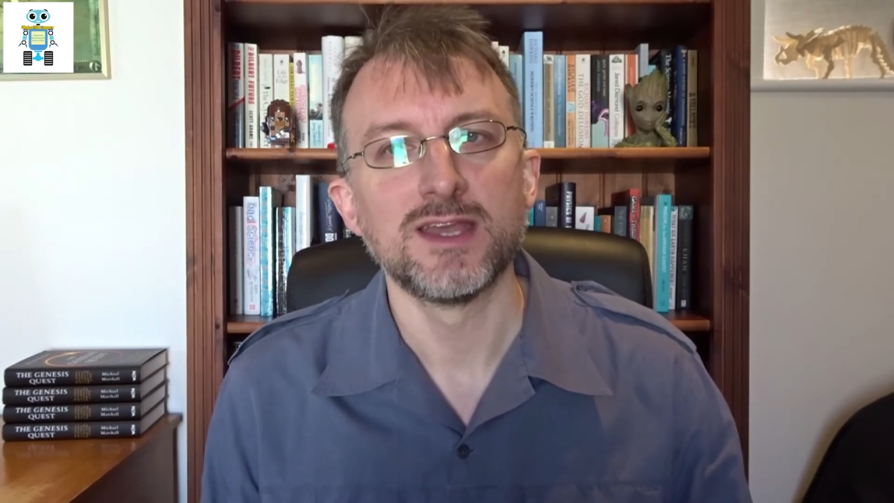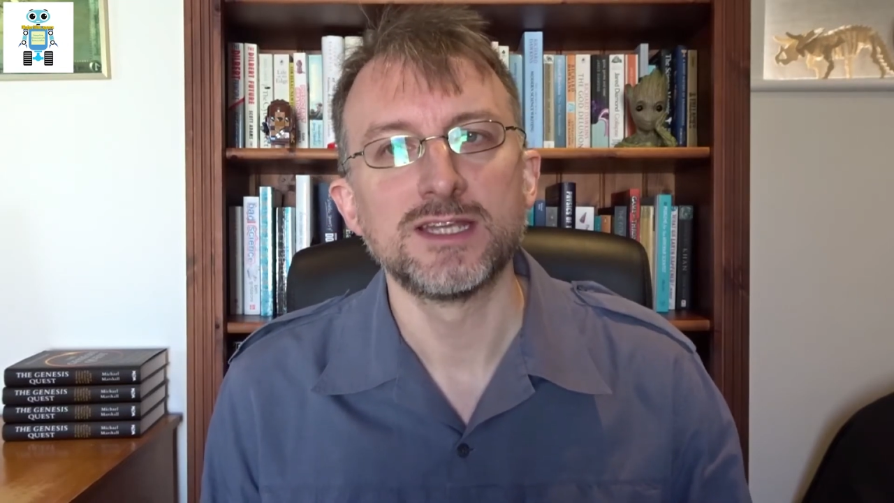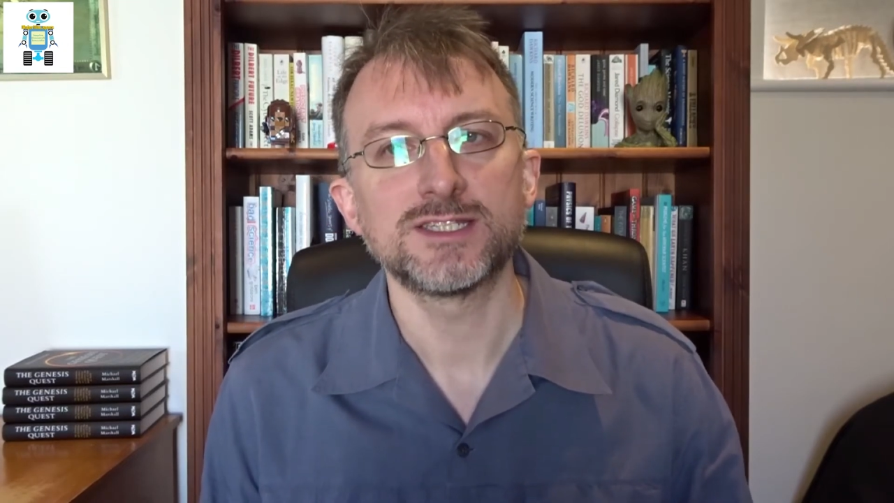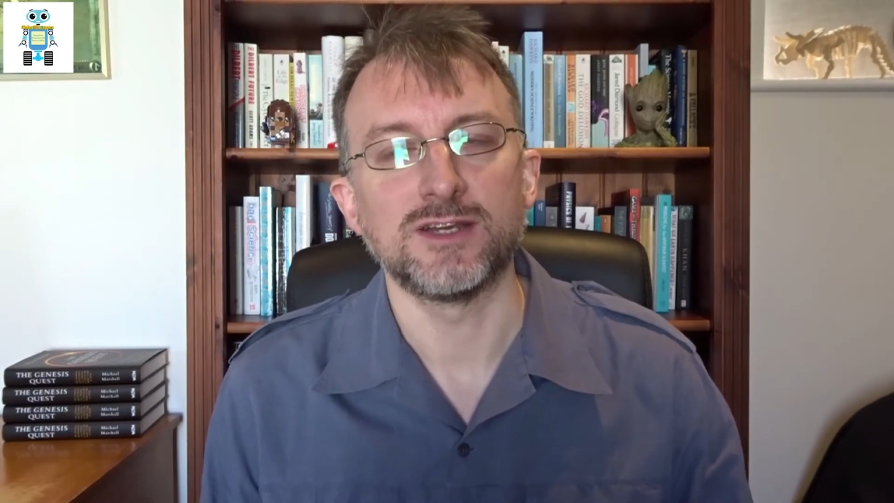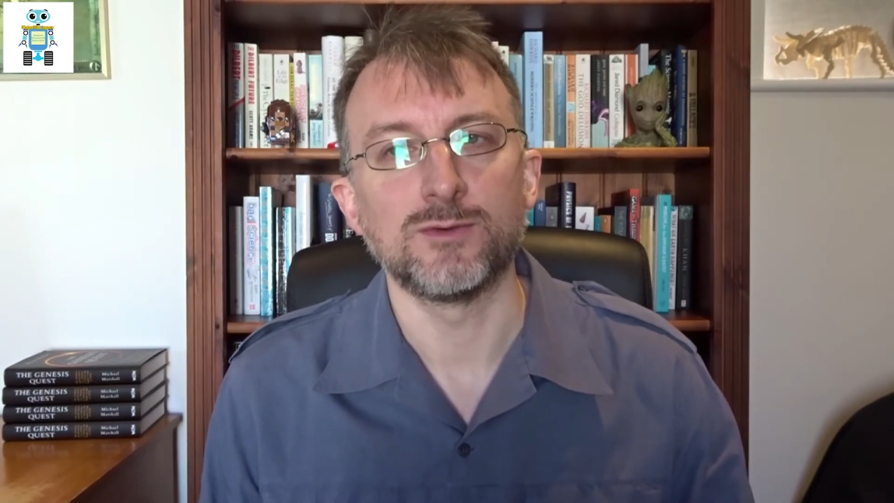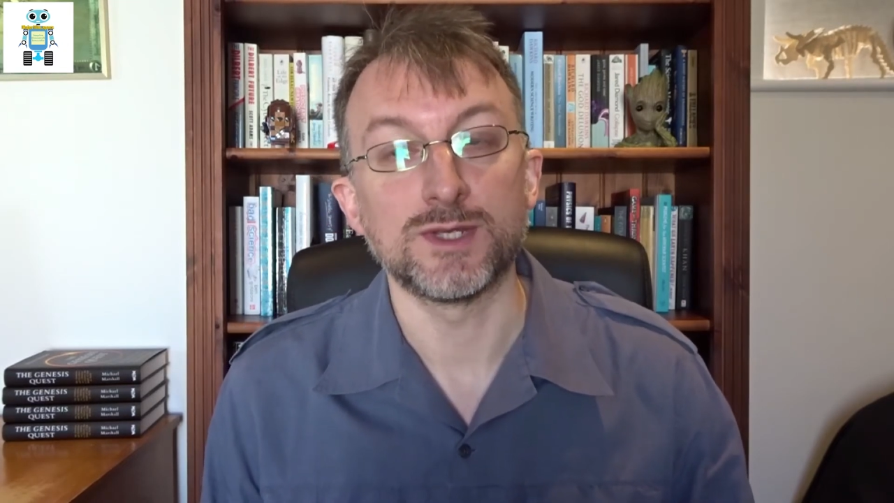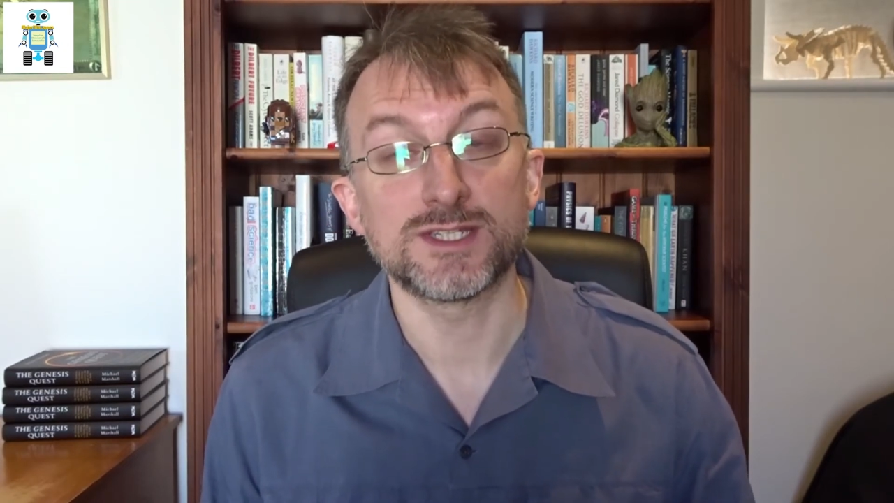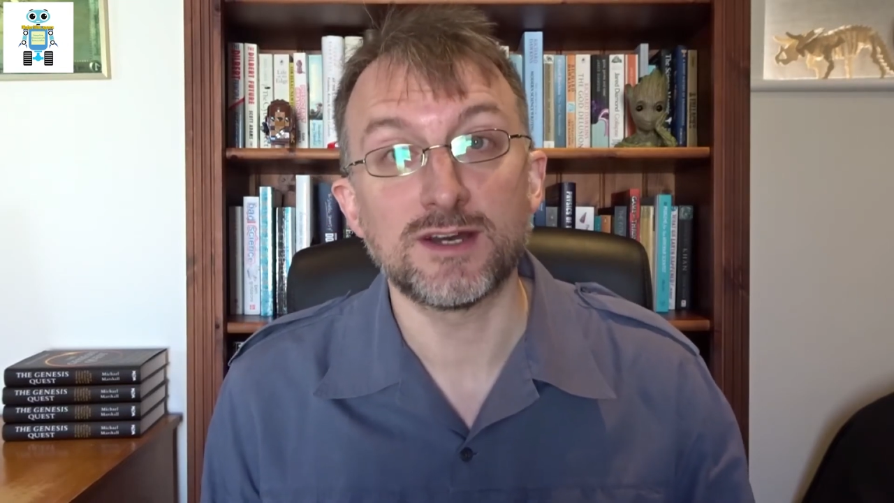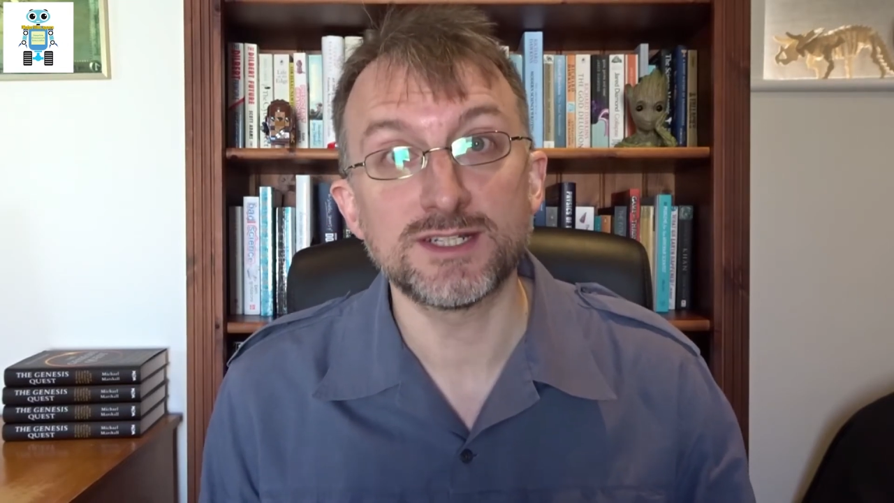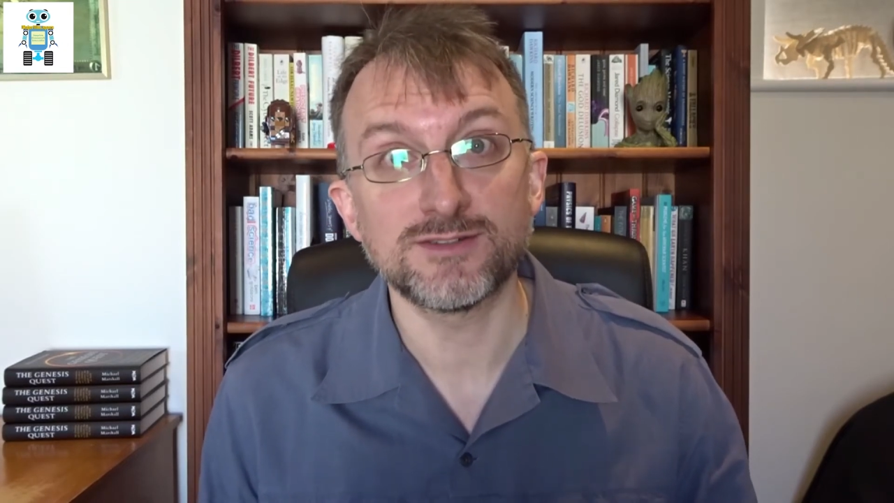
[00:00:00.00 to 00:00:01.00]
So we're
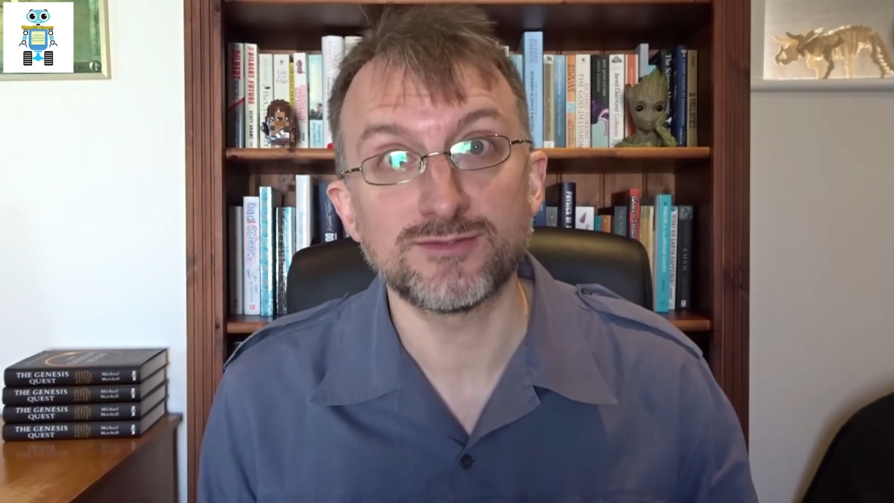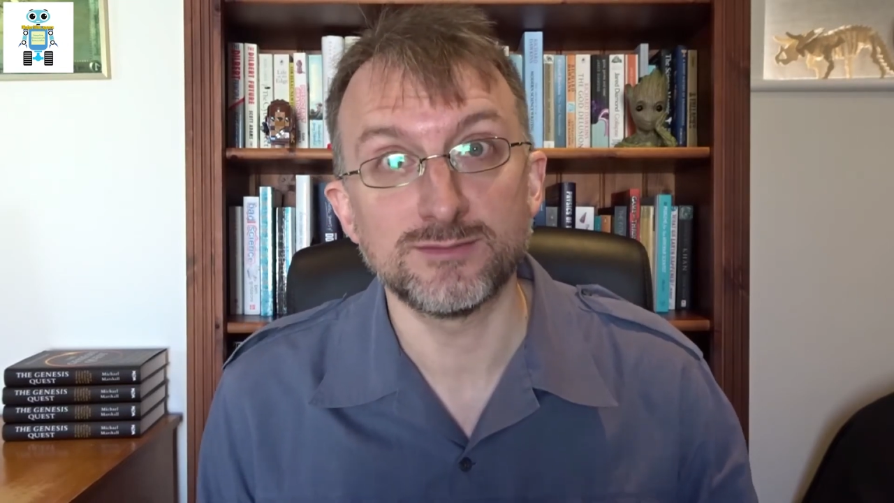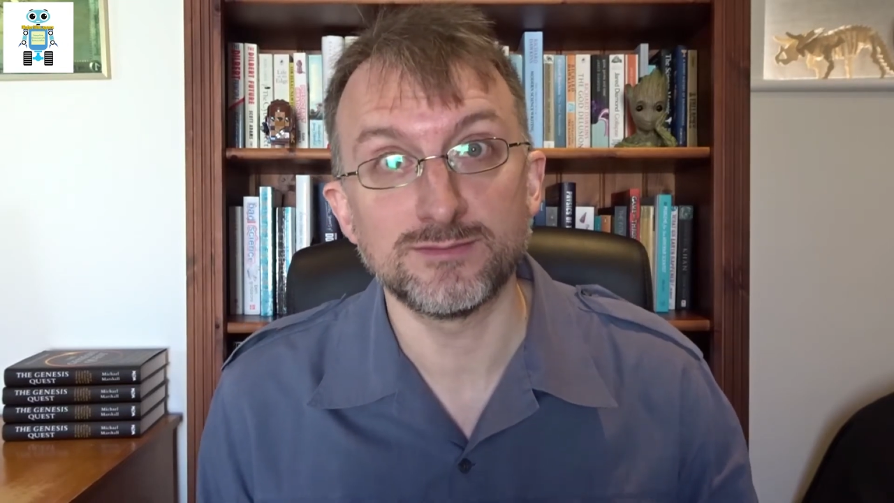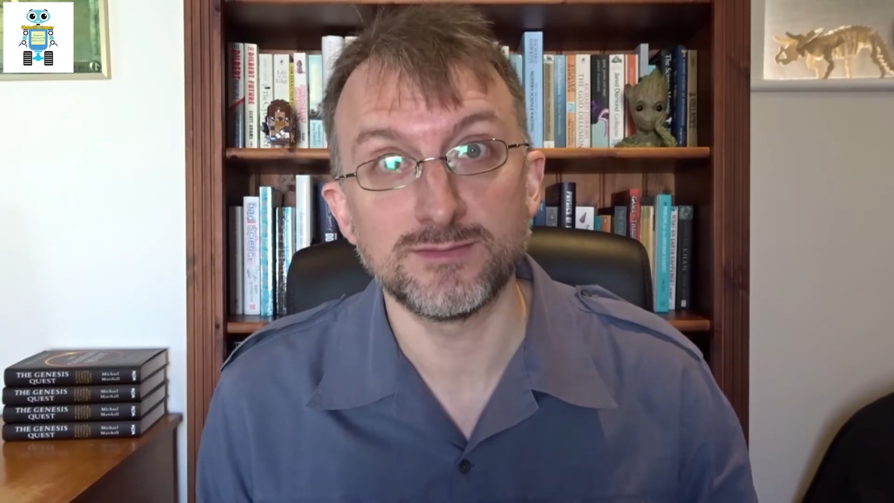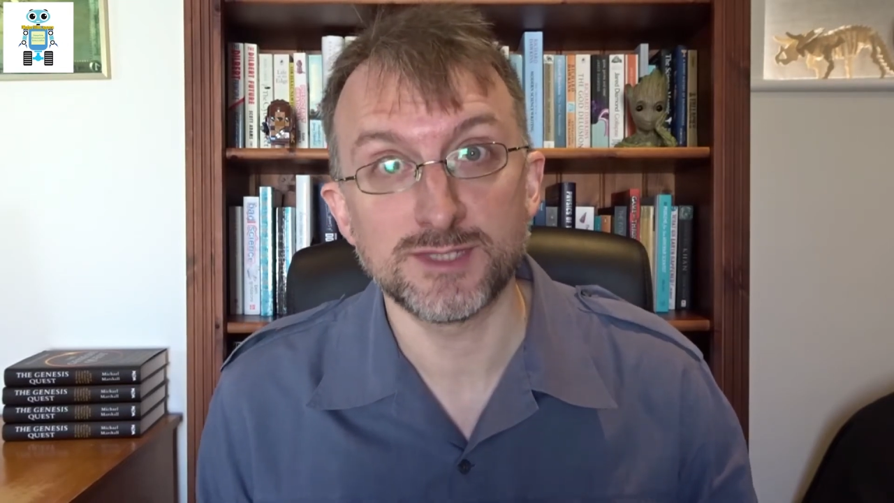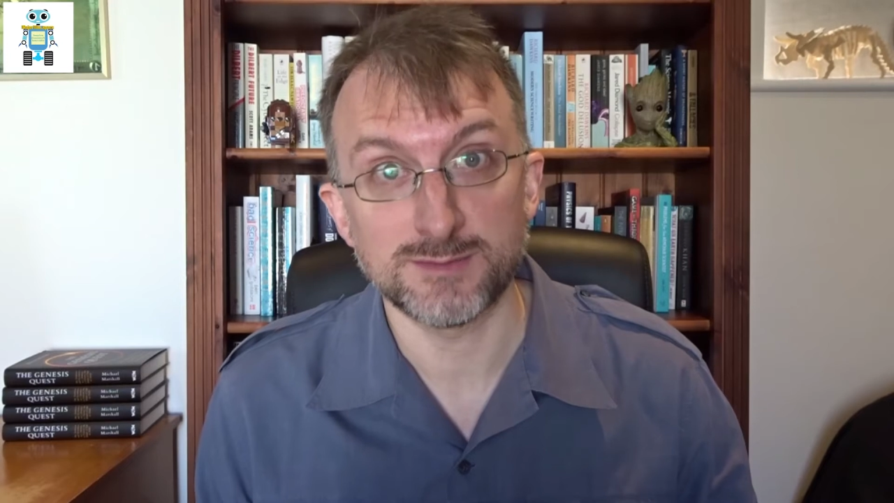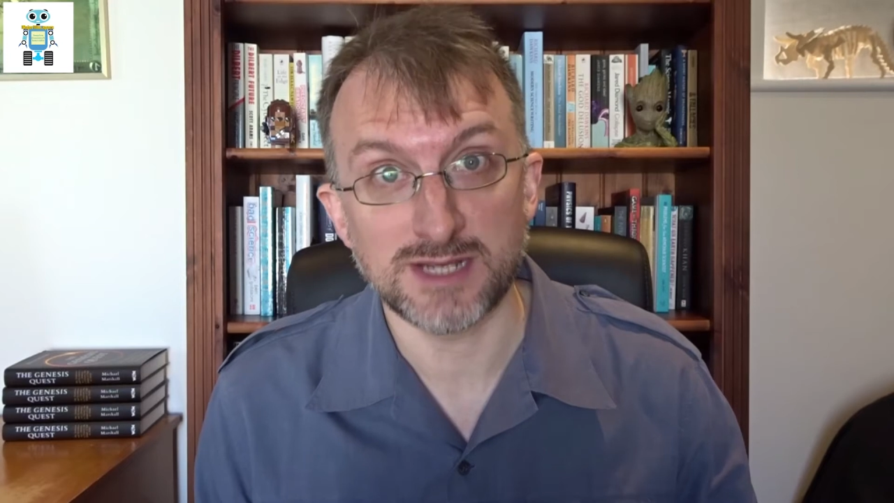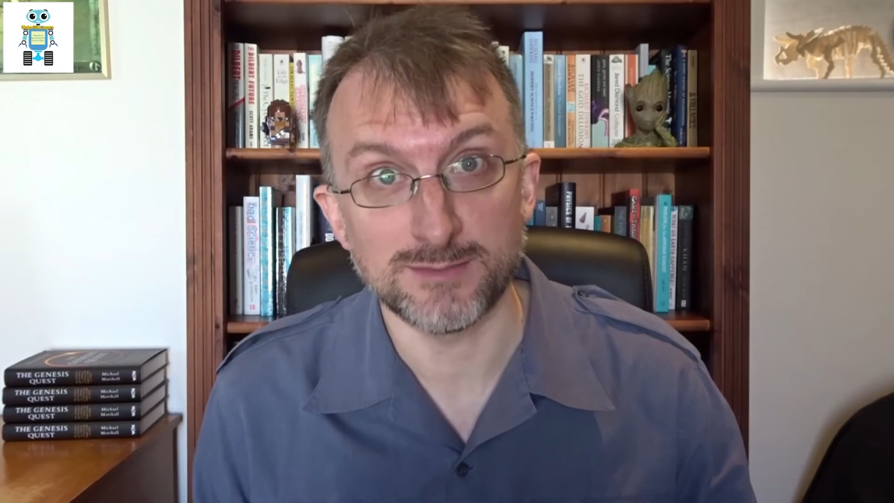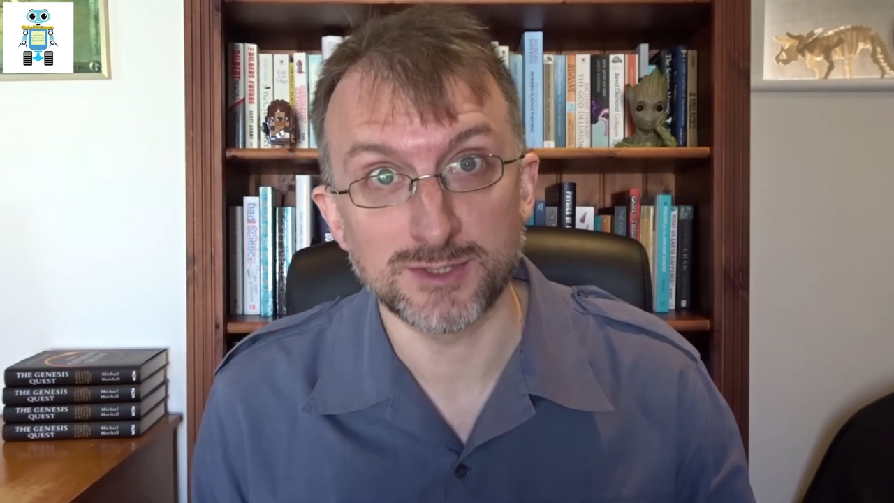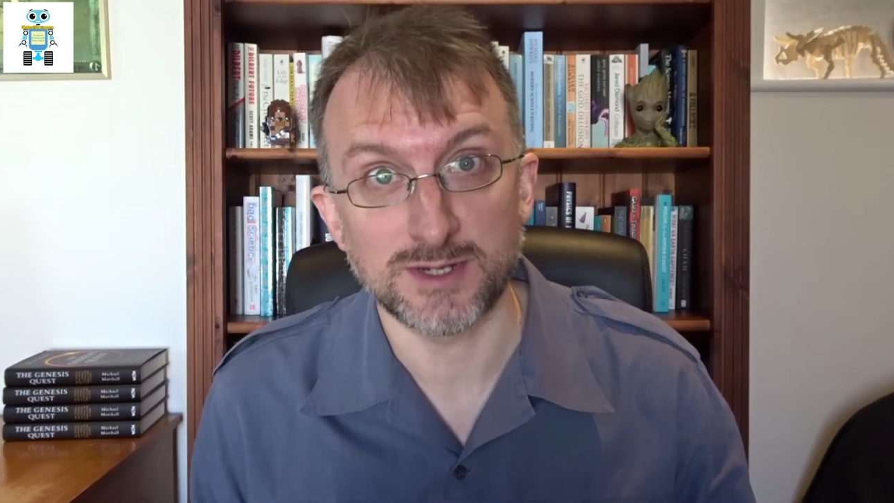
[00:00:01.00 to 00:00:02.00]
starting from
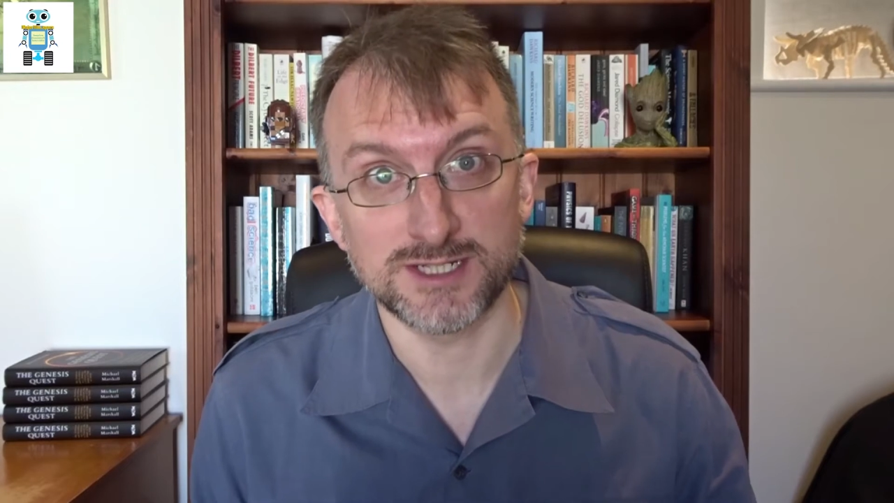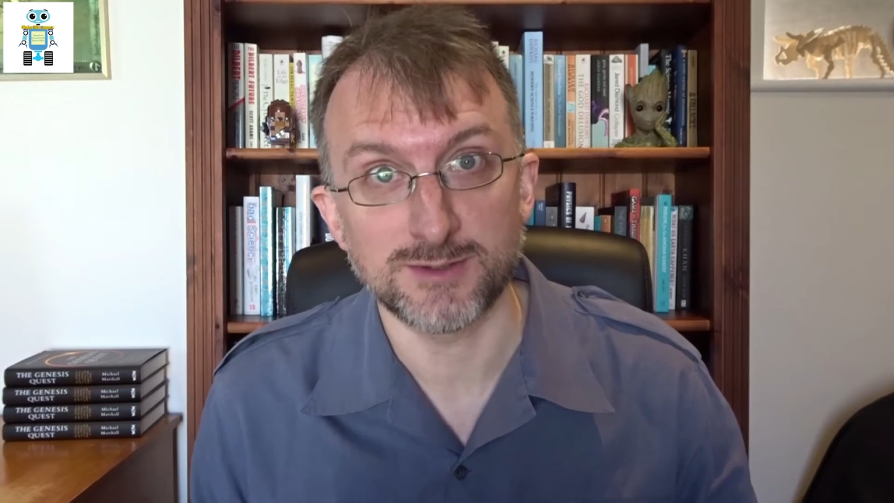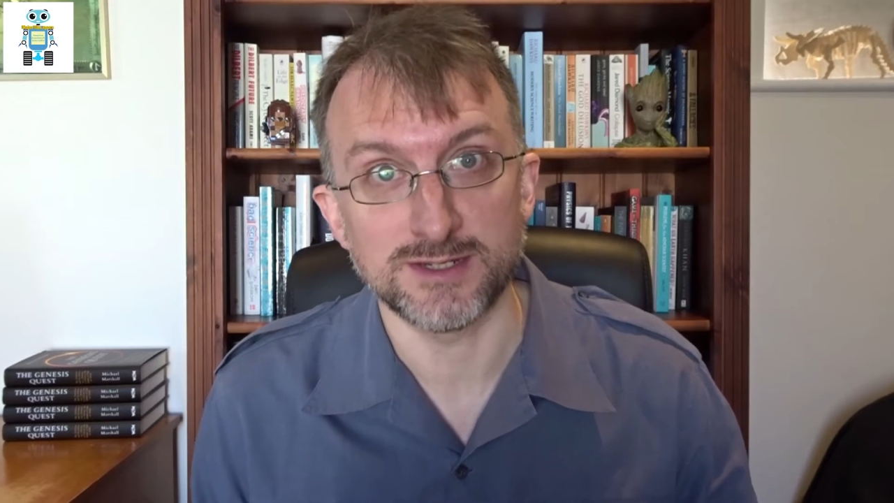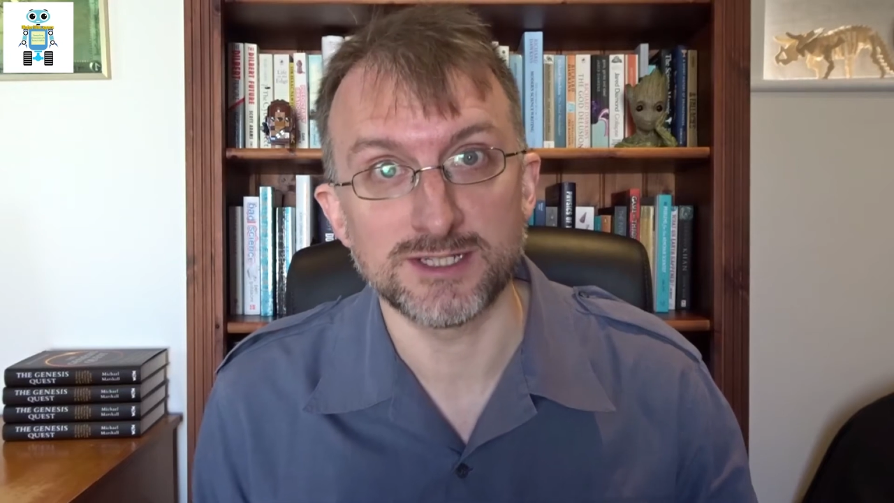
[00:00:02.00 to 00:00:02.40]
September 2020.